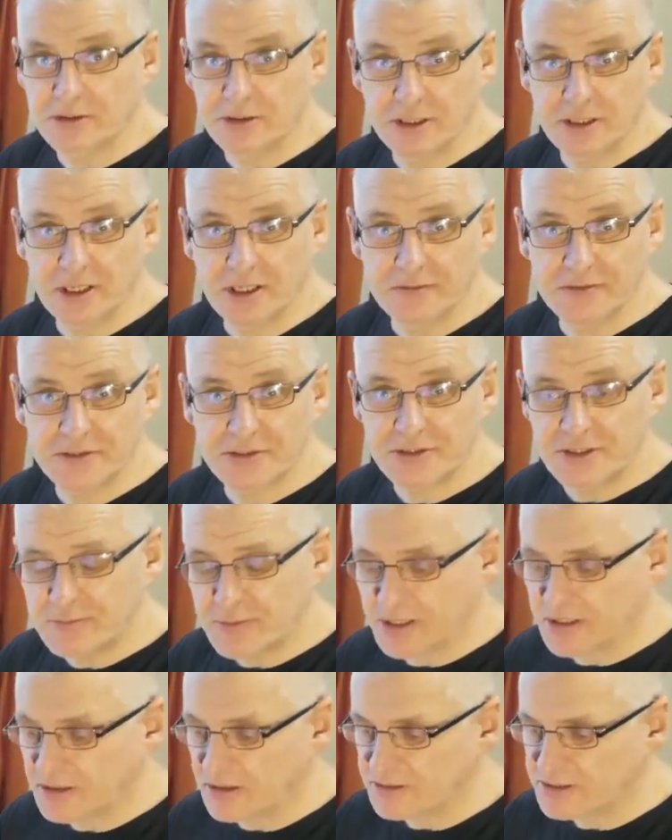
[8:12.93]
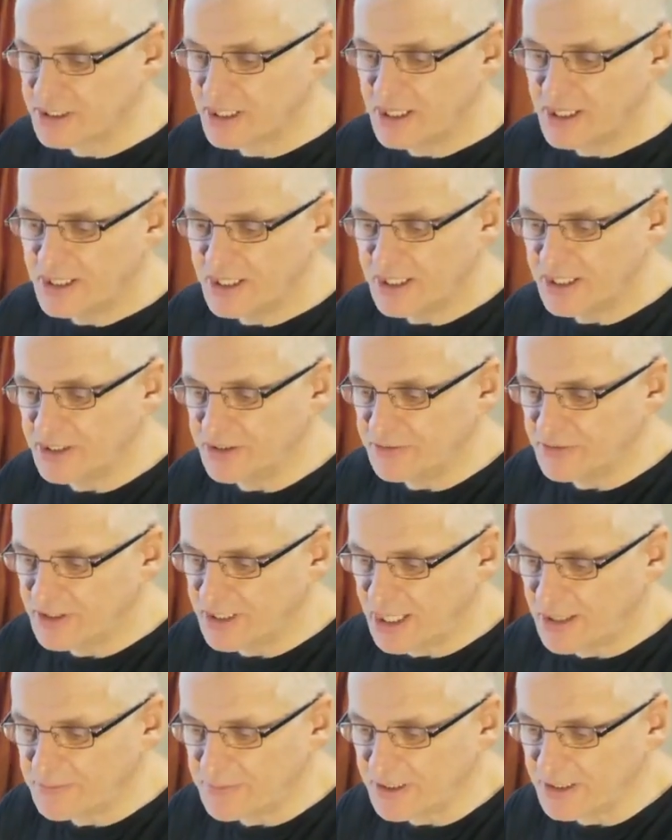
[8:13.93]
on a live stream. I can't hear you
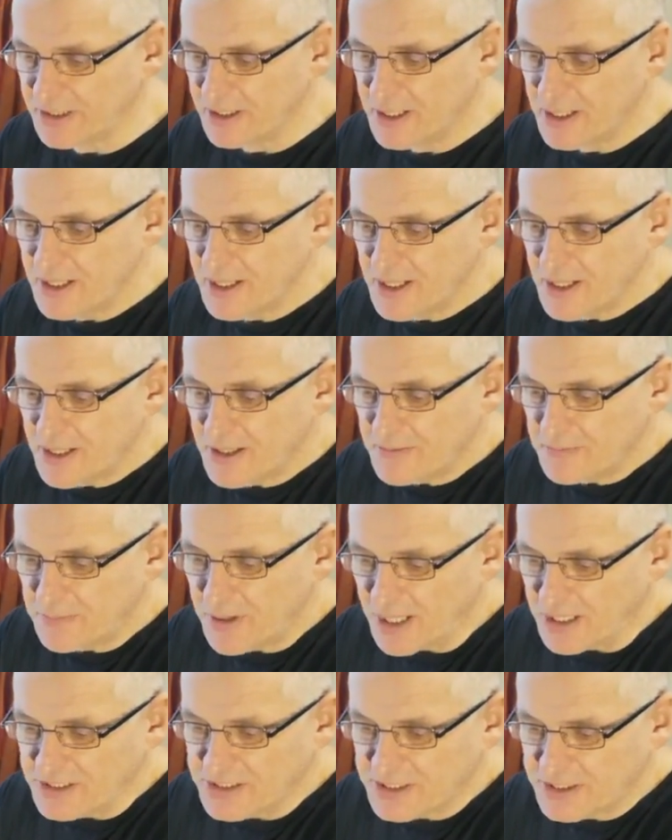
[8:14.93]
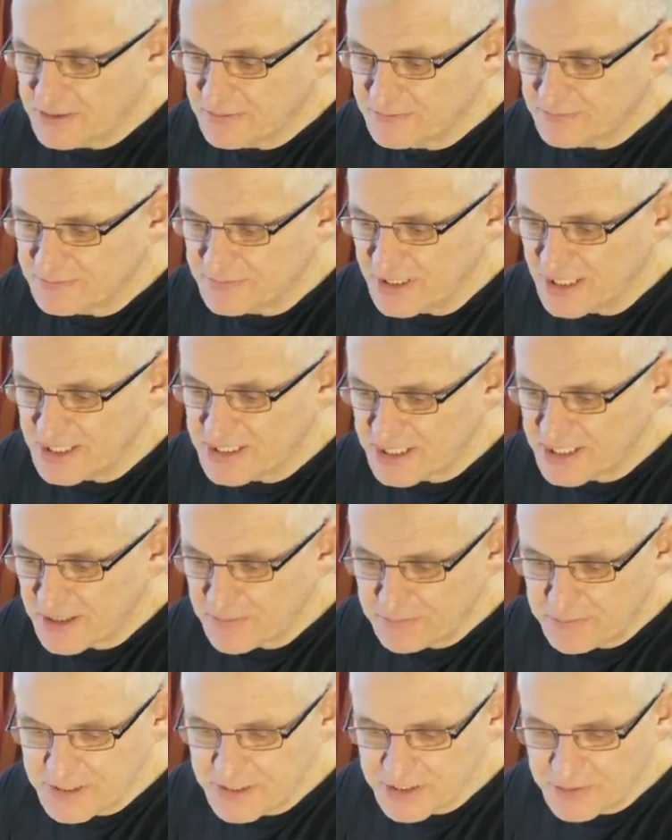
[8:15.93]
clapping. But let's get
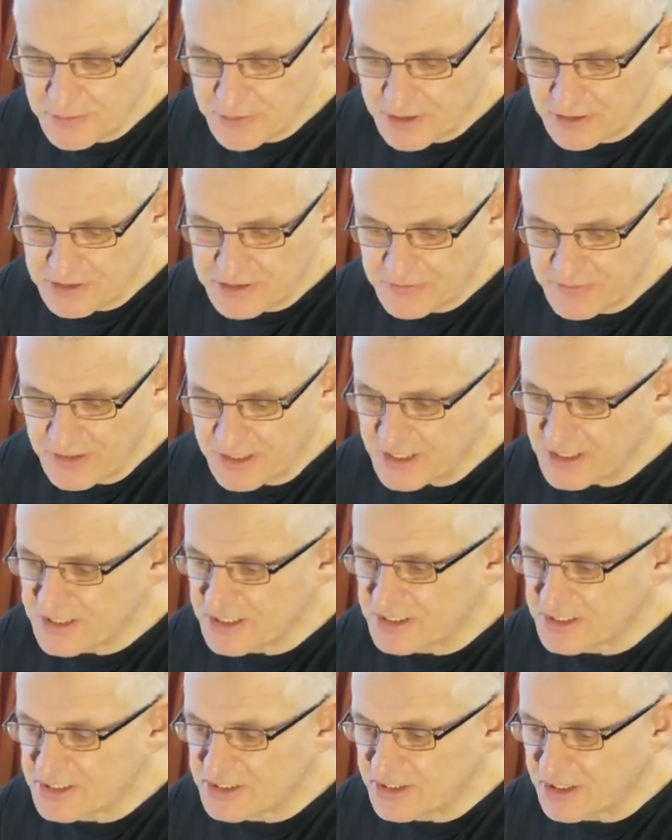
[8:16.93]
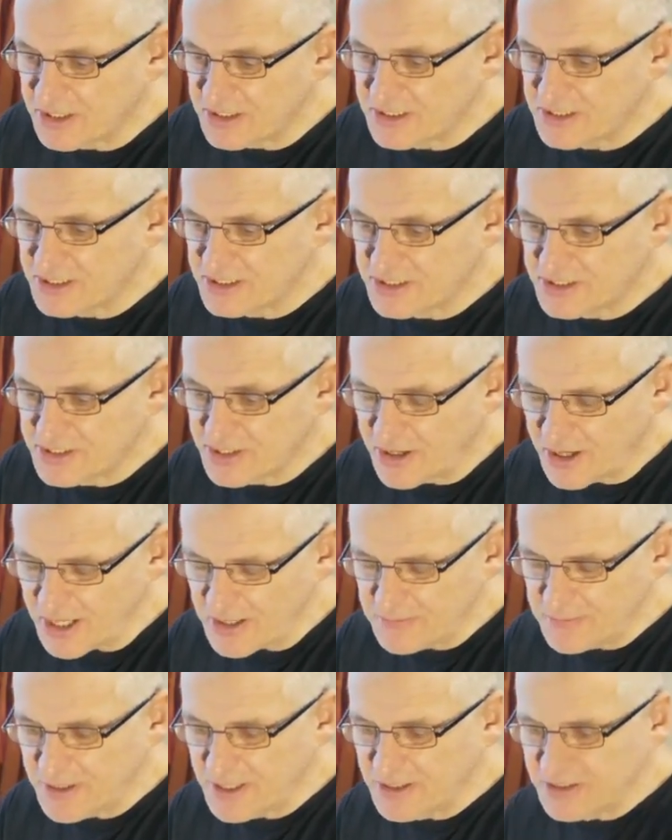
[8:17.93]
busy with those fingers and start
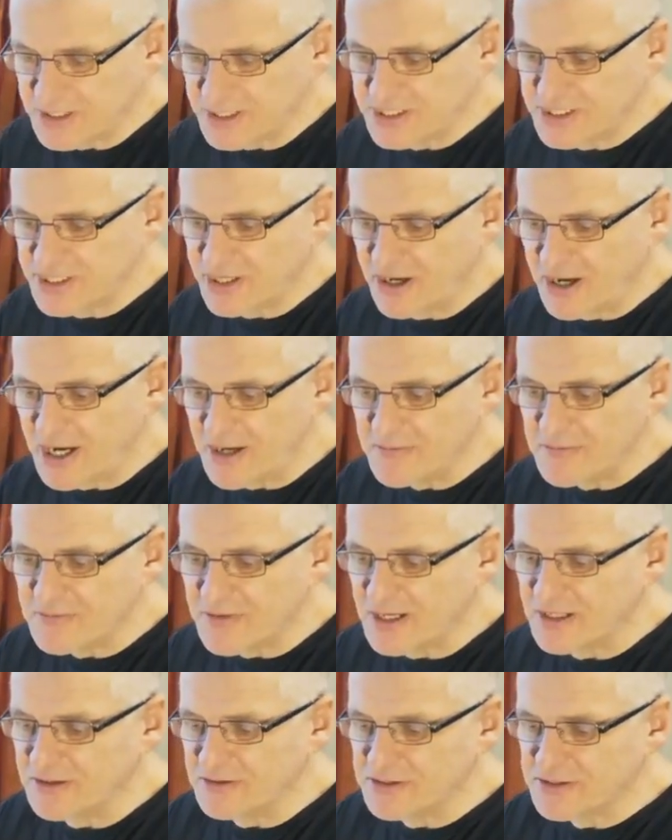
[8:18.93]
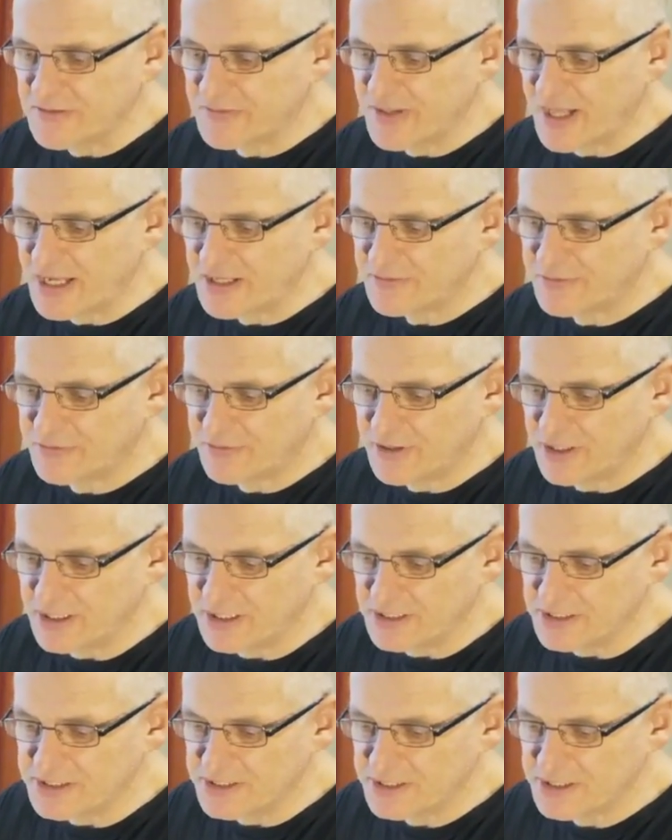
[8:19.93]
typing the time values of that
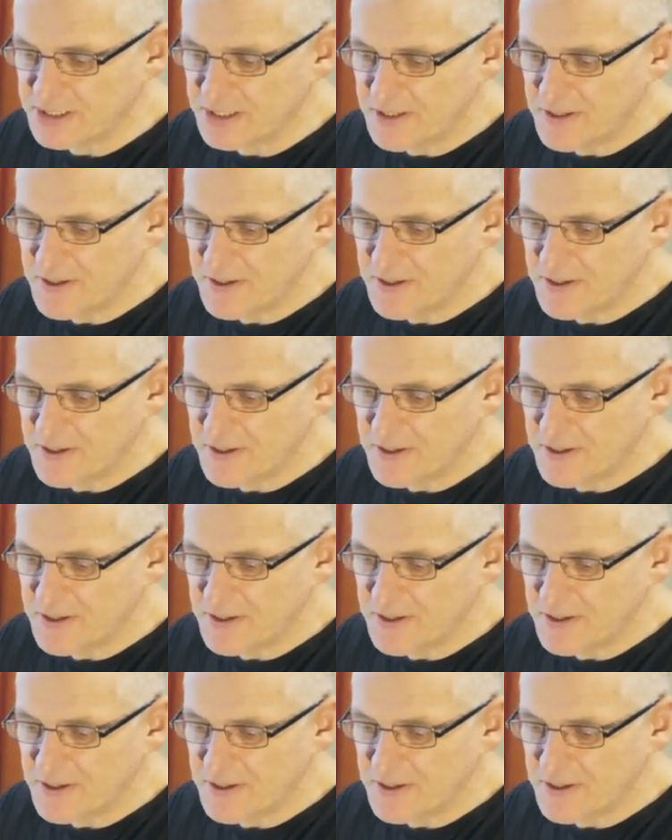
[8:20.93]
phrase,